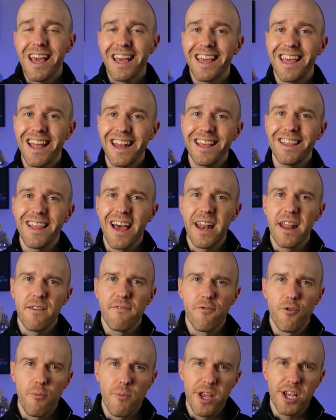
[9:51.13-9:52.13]
getting that
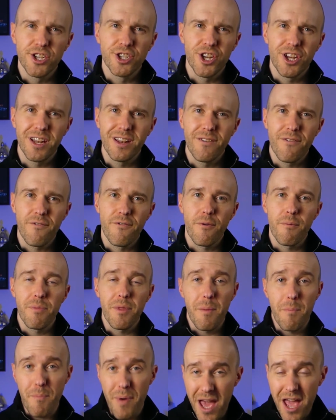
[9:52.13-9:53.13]
information from
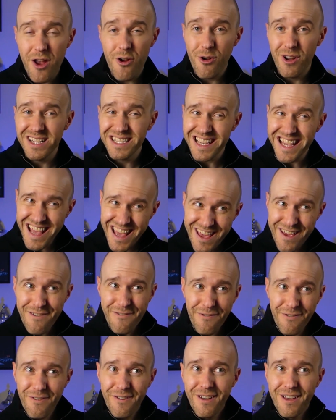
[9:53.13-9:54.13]
the parents
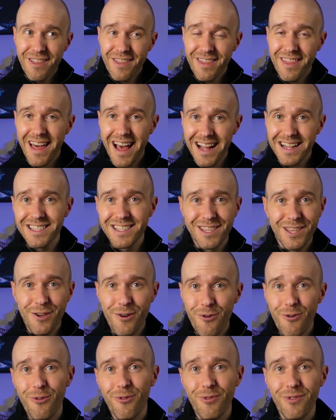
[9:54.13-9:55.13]
if that's the
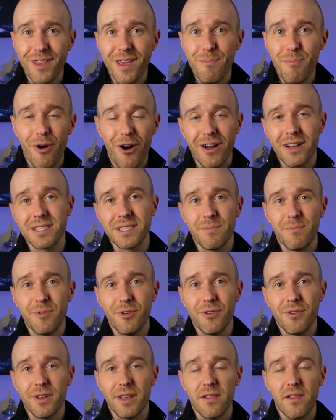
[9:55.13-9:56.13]
only
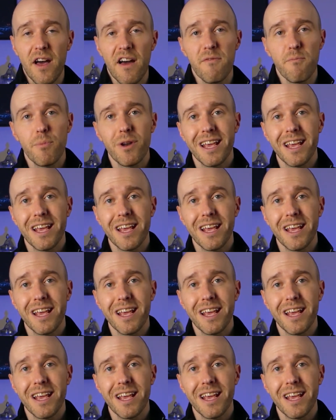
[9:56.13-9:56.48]
possibility left.